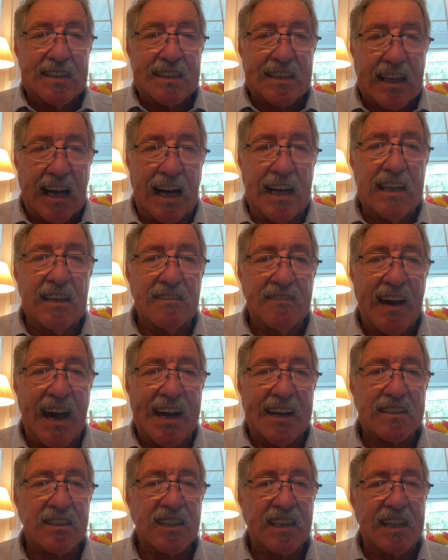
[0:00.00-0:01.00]
kind of
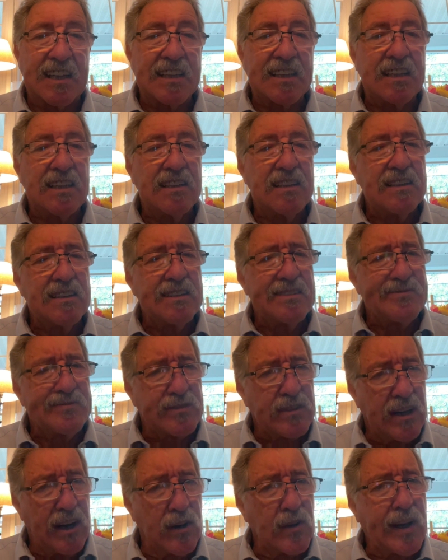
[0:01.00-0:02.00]
asking,
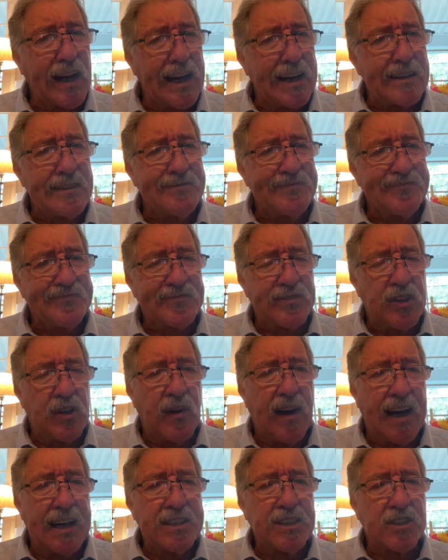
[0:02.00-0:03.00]
"Okay, you
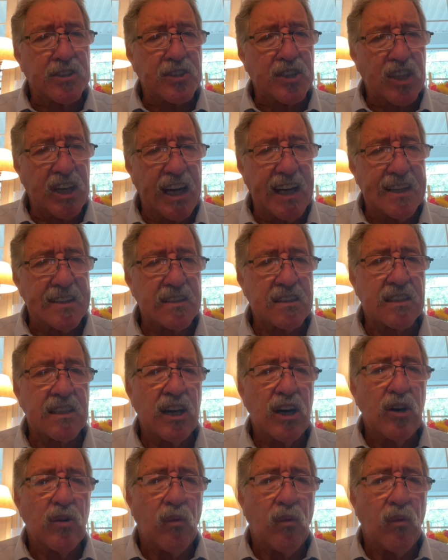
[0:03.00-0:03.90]
had your chance.